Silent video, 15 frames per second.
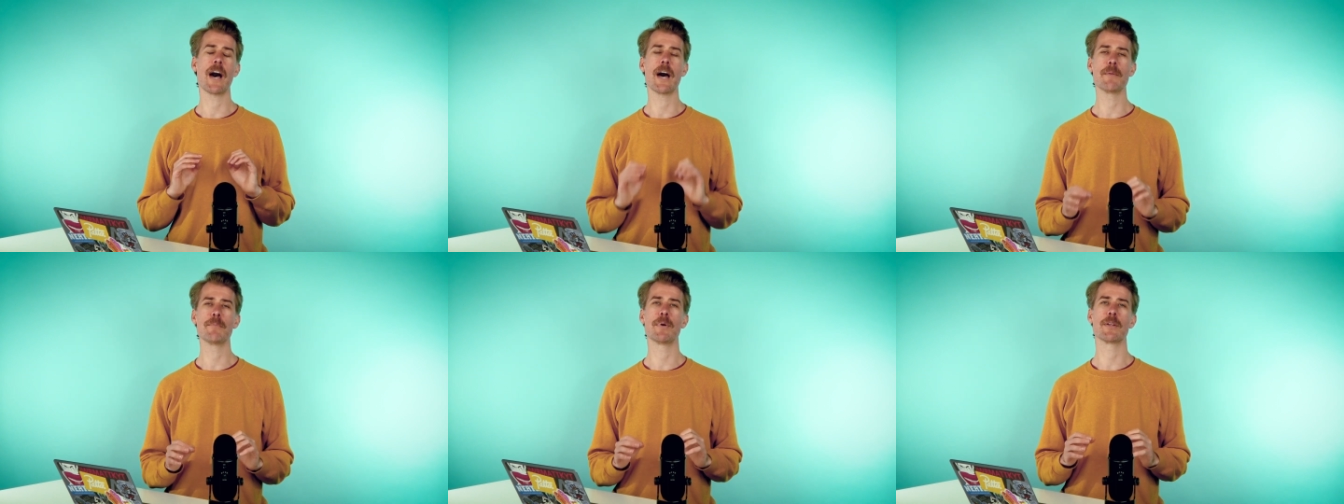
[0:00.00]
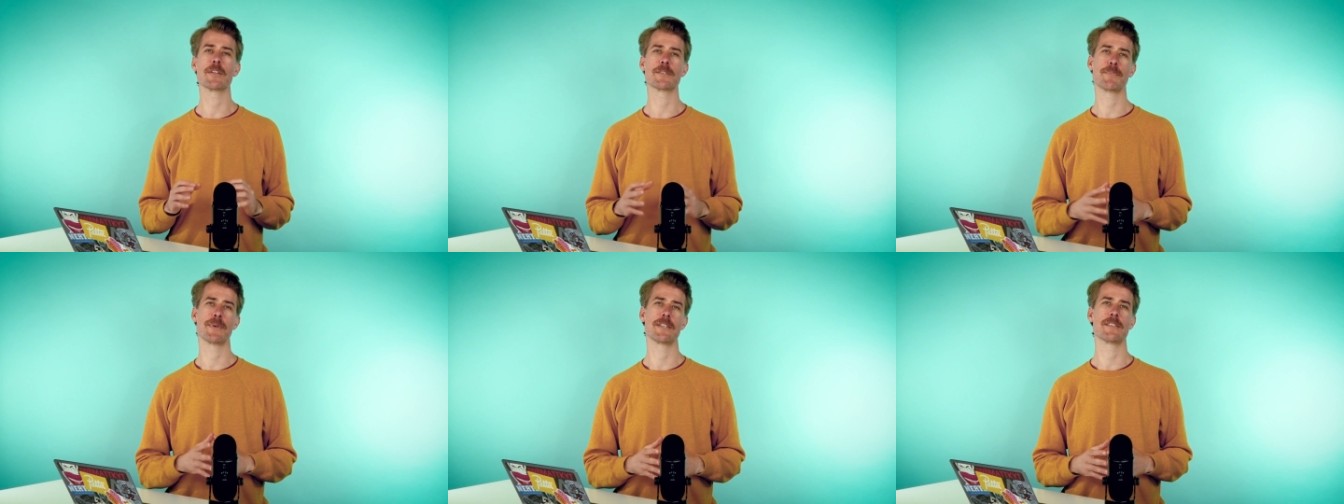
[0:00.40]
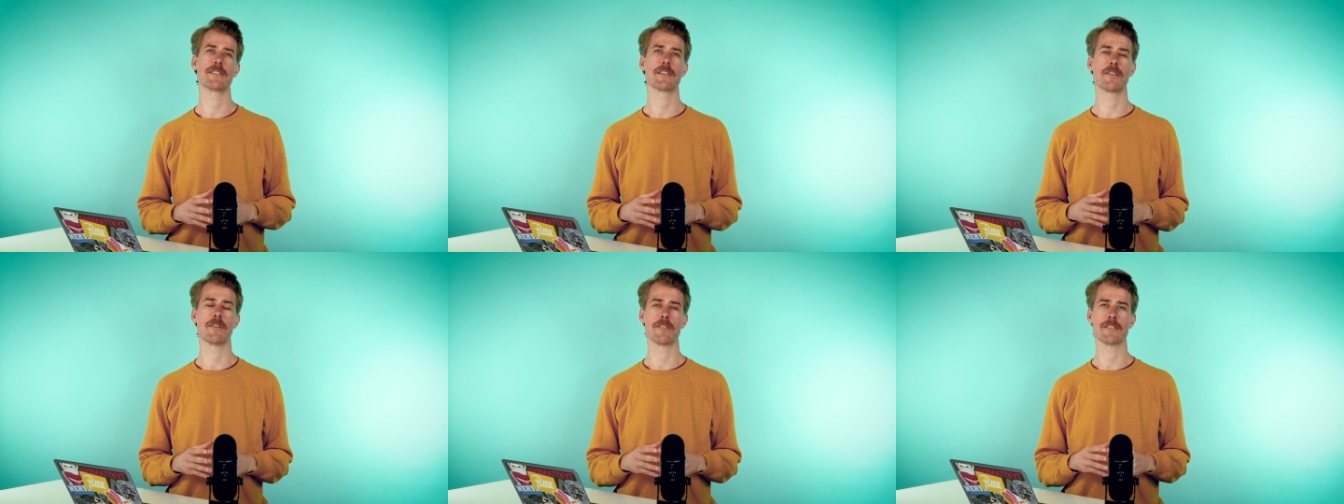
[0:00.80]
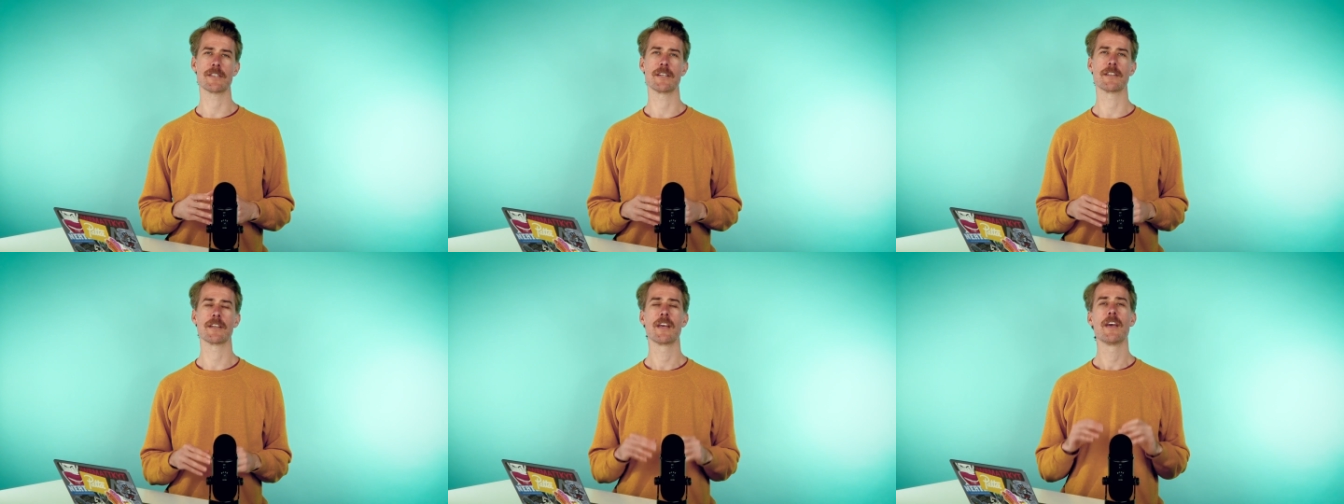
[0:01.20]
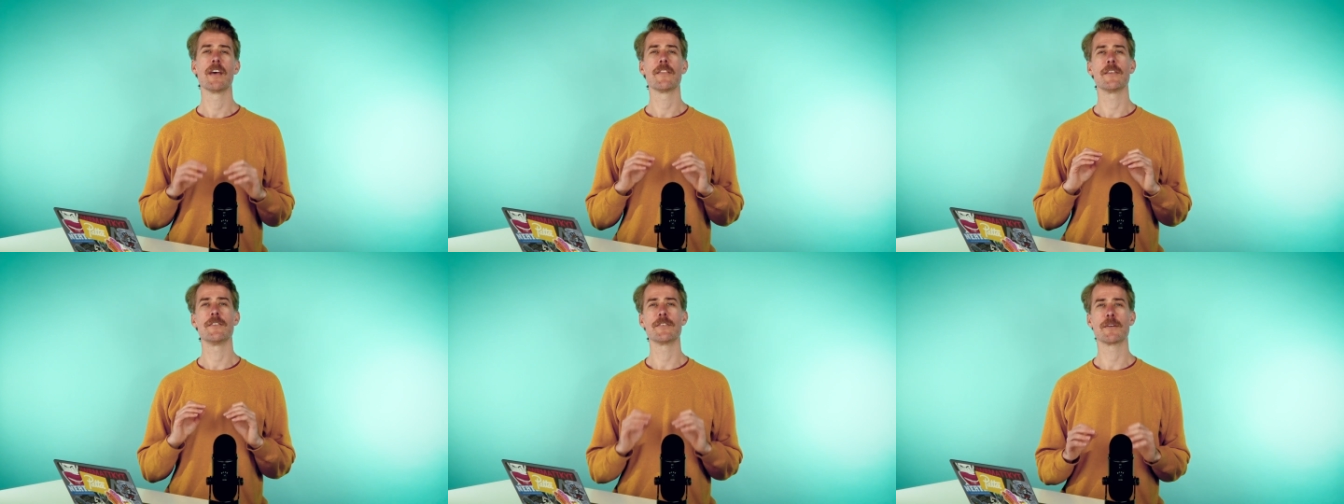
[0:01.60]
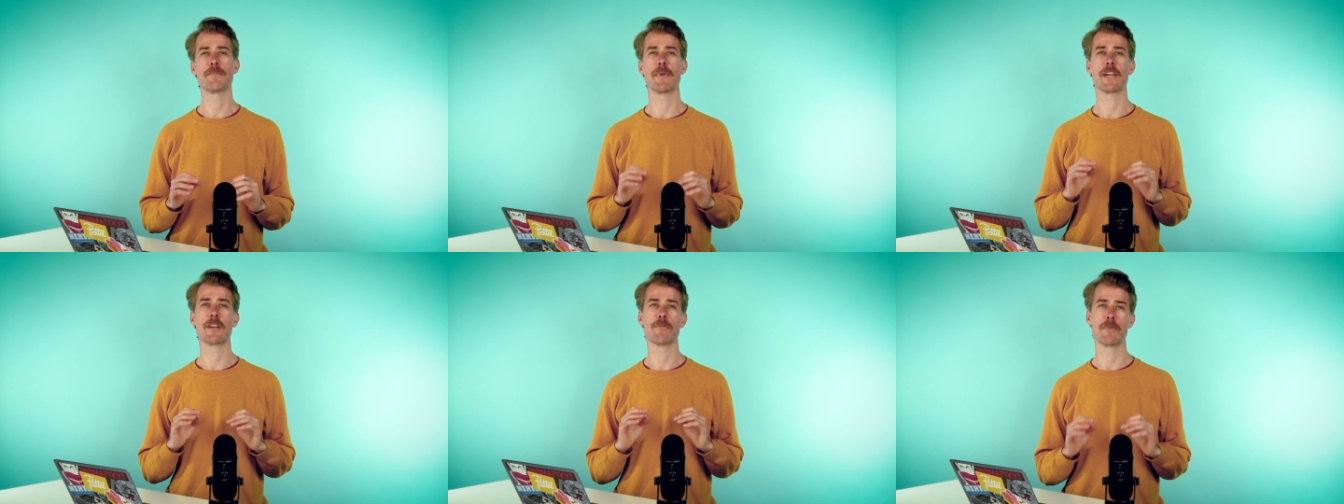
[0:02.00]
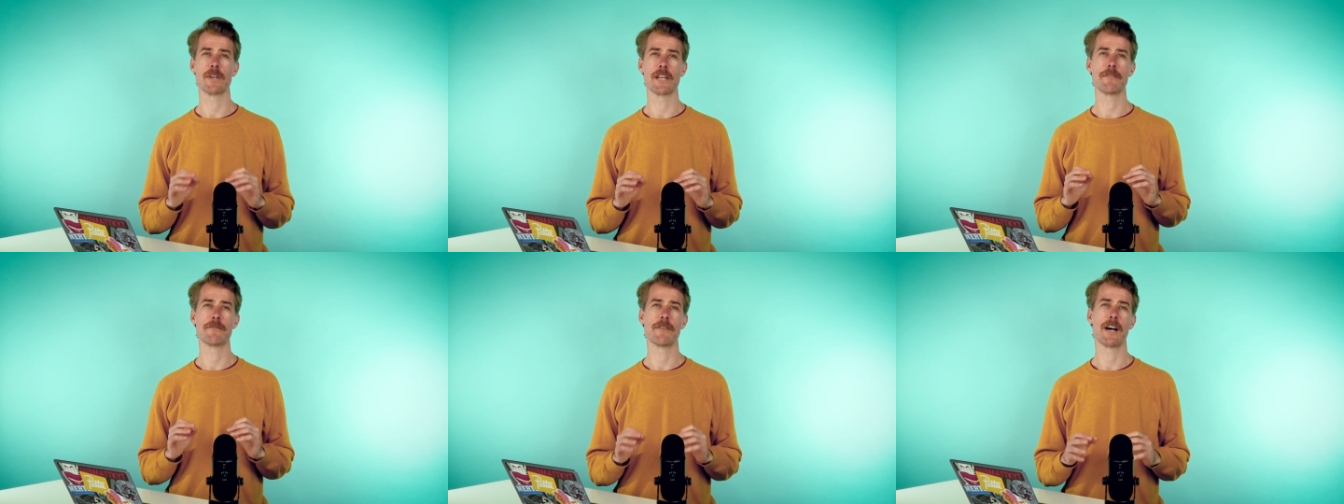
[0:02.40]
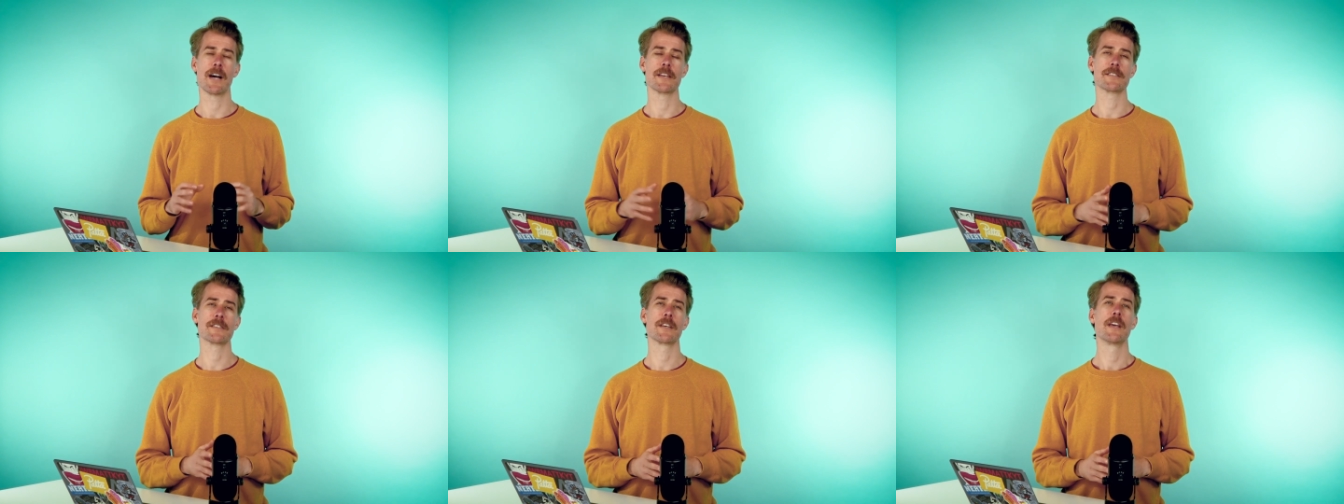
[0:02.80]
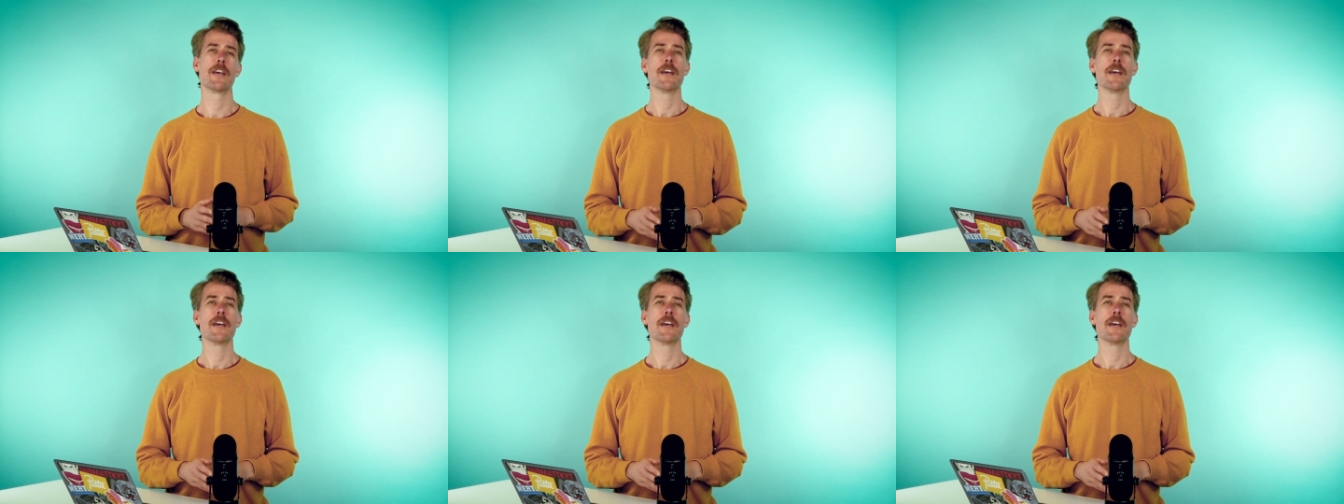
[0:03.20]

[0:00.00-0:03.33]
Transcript: unpolished pieces of content that you can make really fast.